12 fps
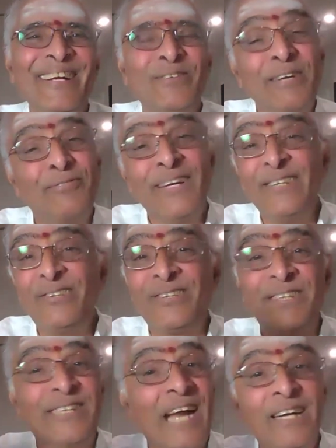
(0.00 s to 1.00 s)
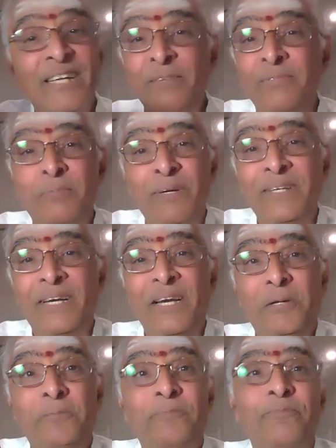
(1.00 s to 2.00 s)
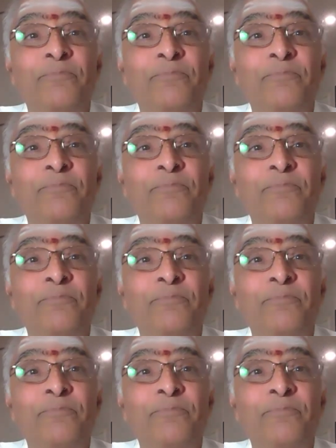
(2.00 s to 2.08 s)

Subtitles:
So he finished, he taught him completely.